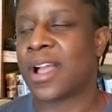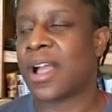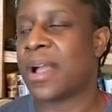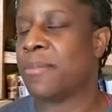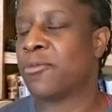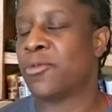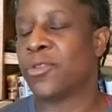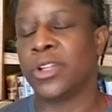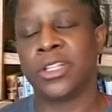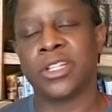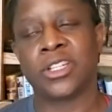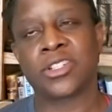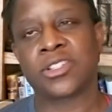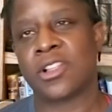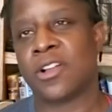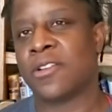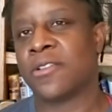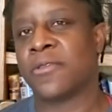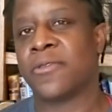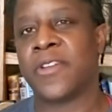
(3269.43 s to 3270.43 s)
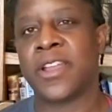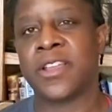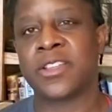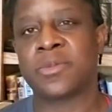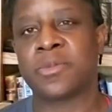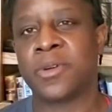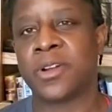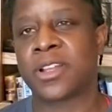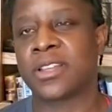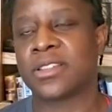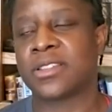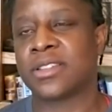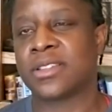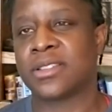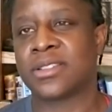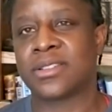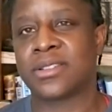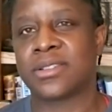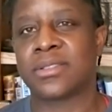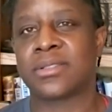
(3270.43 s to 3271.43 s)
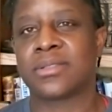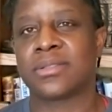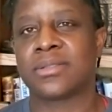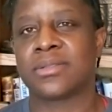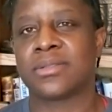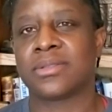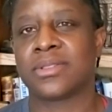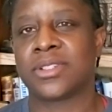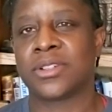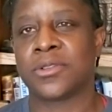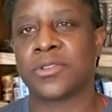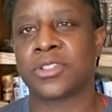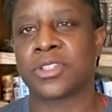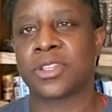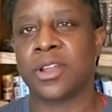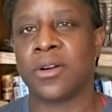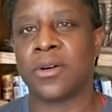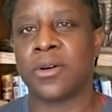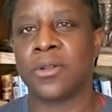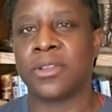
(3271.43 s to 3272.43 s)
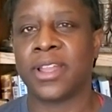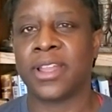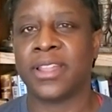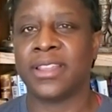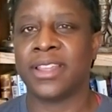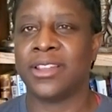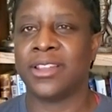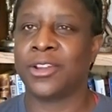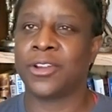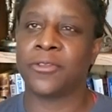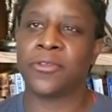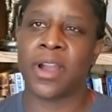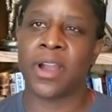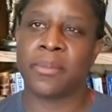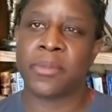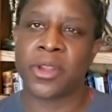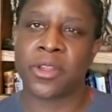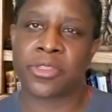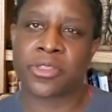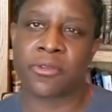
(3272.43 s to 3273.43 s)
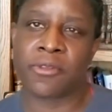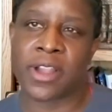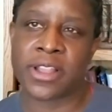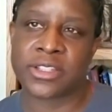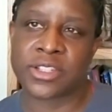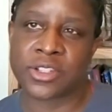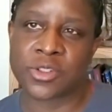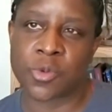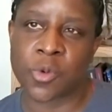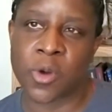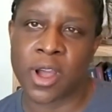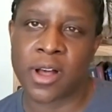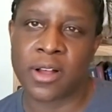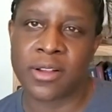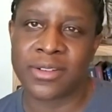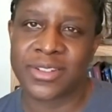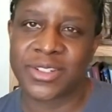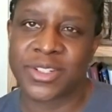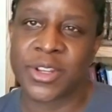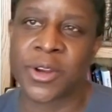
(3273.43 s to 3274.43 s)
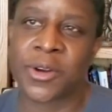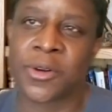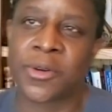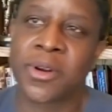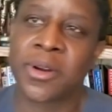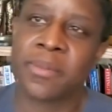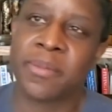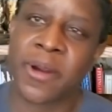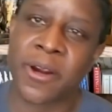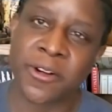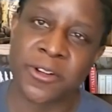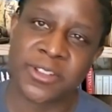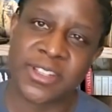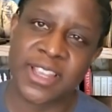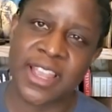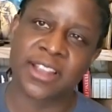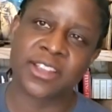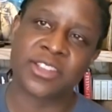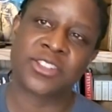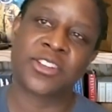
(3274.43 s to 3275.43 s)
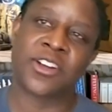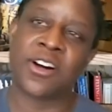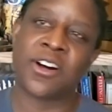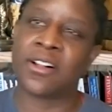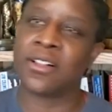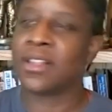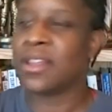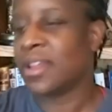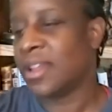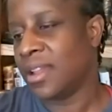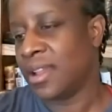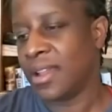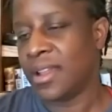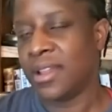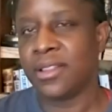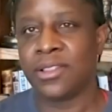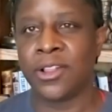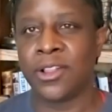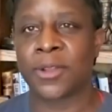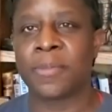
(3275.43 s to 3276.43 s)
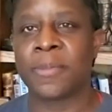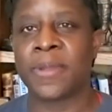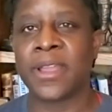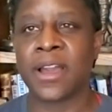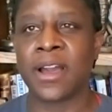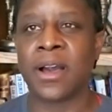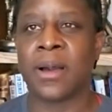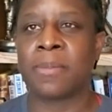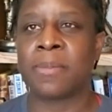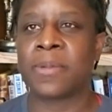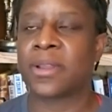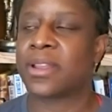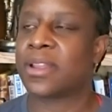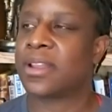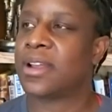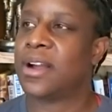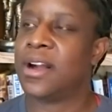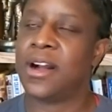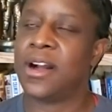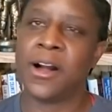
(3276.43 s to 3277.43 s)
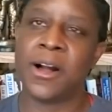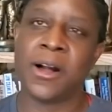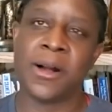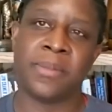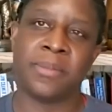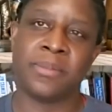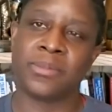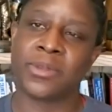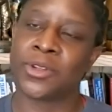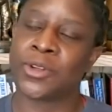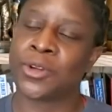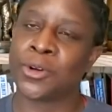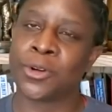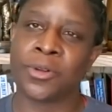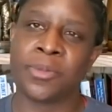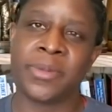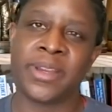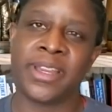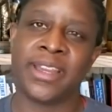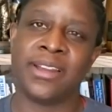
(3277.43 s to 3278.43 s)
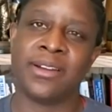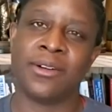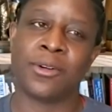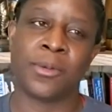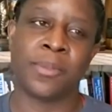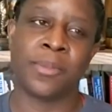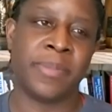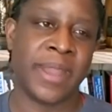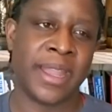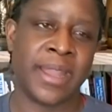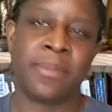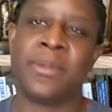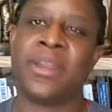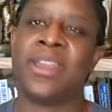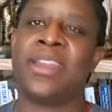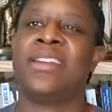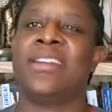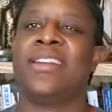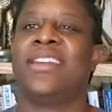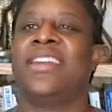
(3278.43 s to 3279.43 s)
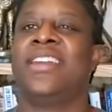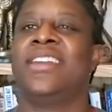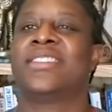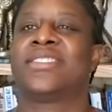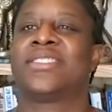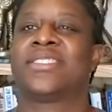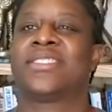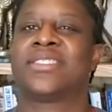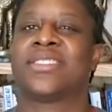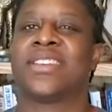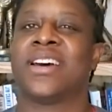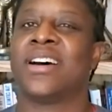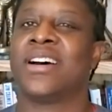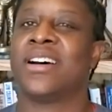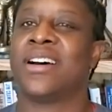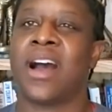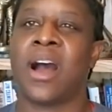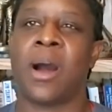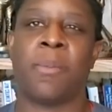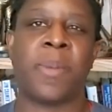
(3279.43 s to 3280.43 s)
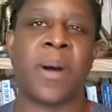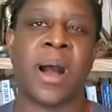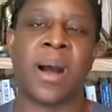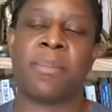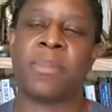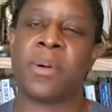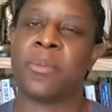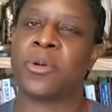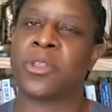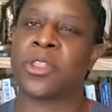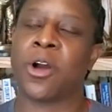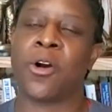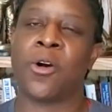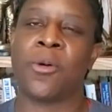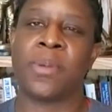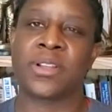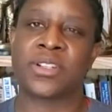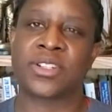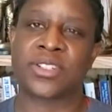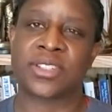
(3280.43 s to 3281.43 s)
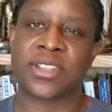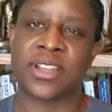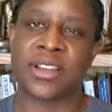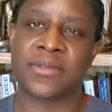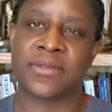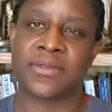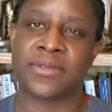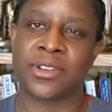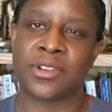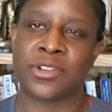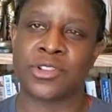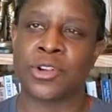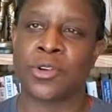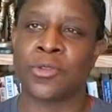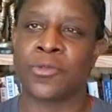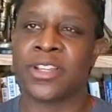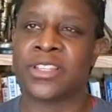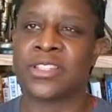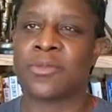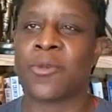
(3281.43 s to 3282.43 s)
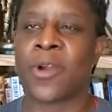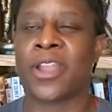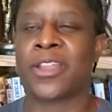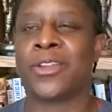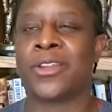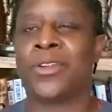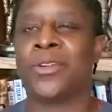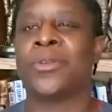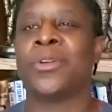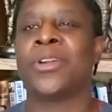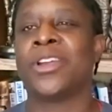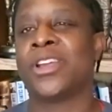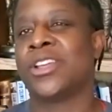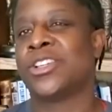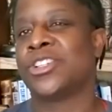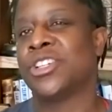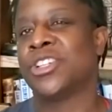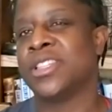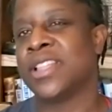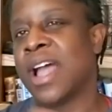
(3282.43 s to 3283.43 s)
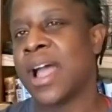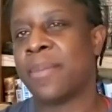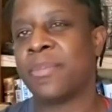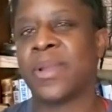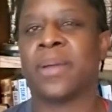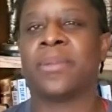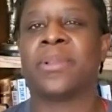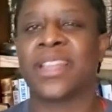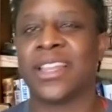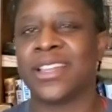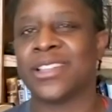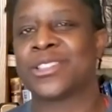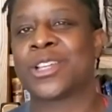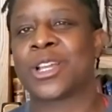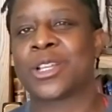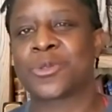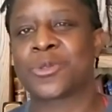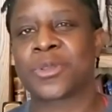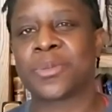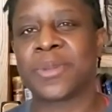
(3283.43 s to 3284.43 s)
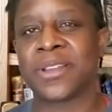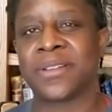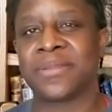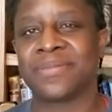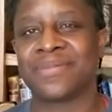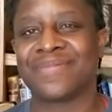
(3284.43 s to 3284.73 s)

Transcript: I'm really slow on Facebook because it's seriously old. And then you can find me on Threads as well. So Merryl Tengesdal, look me up, um, Google me or Bing me. It's uh, I'll pop up with a whole bunch of stuff. There's no reason why you should not be able to get in touch with me.